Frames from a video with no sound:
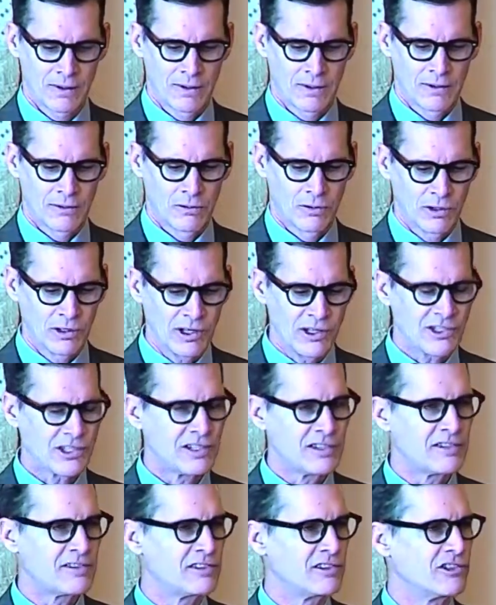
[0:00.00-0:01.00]

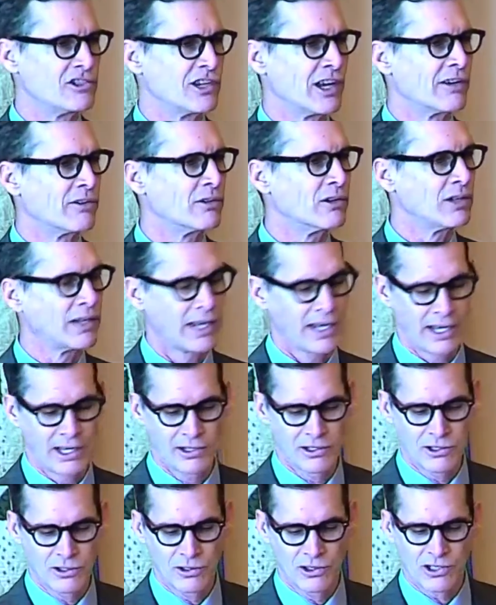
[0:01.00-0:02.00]
Religions in general,
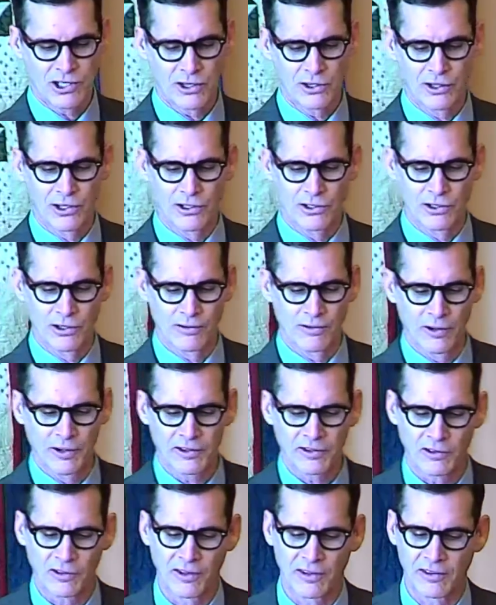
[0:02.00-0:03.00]
and Unitarian
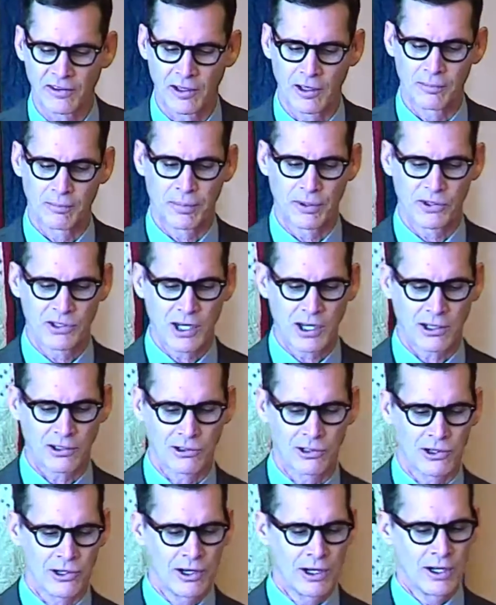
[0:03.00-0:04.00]
Universalists in
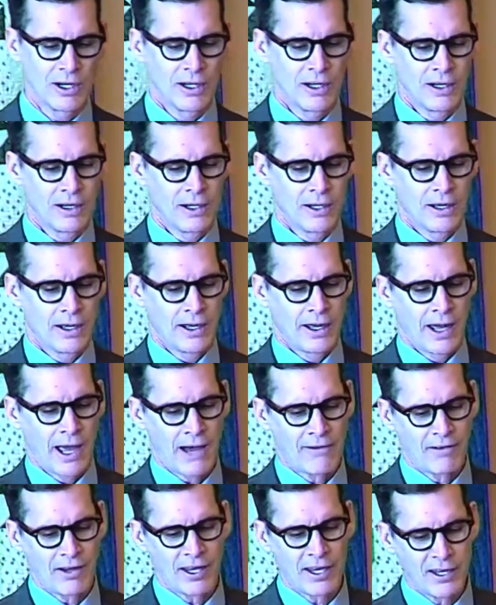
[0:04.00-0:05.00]
particular,
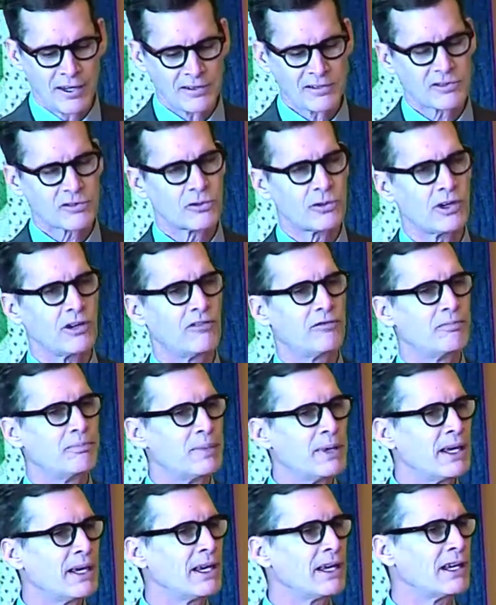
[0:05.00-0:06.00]
have a history of
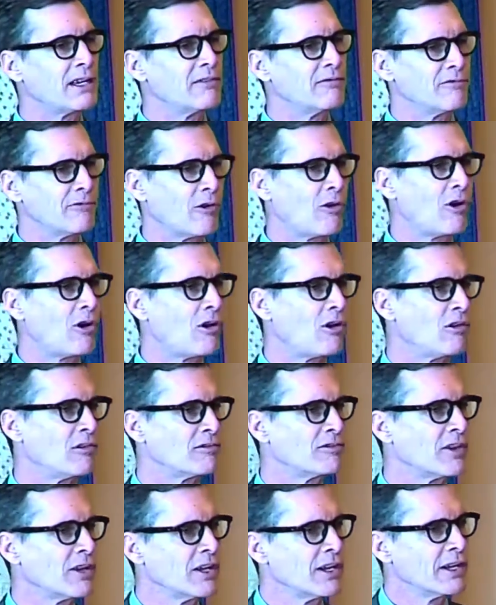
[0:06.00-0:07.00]
being
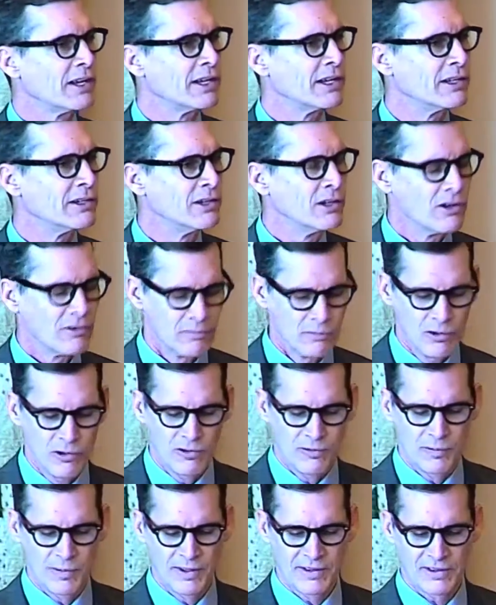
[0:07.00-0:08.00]
involved in
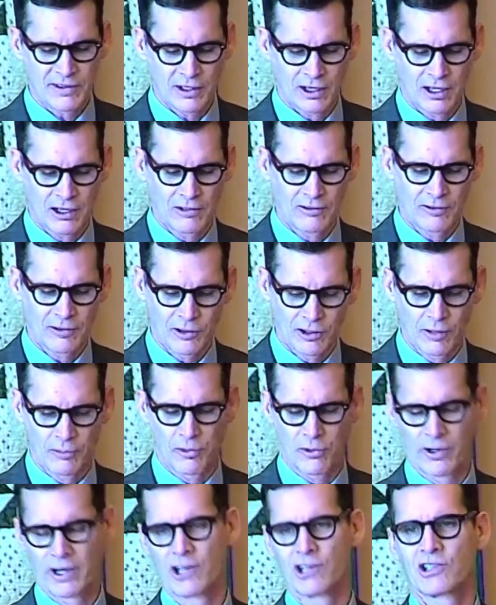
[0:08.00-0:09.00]
movements of
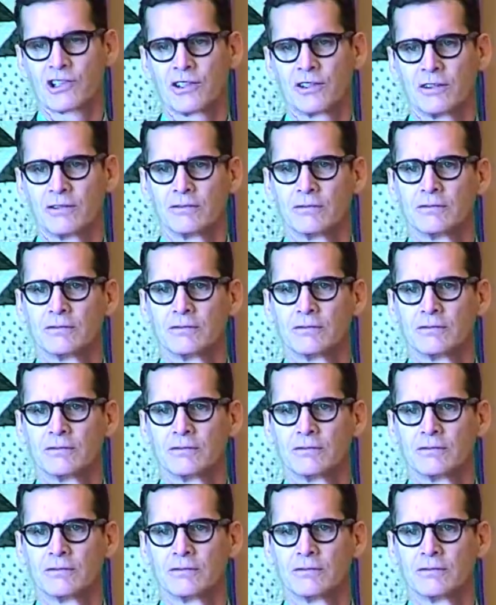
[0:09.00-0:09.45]
liberation.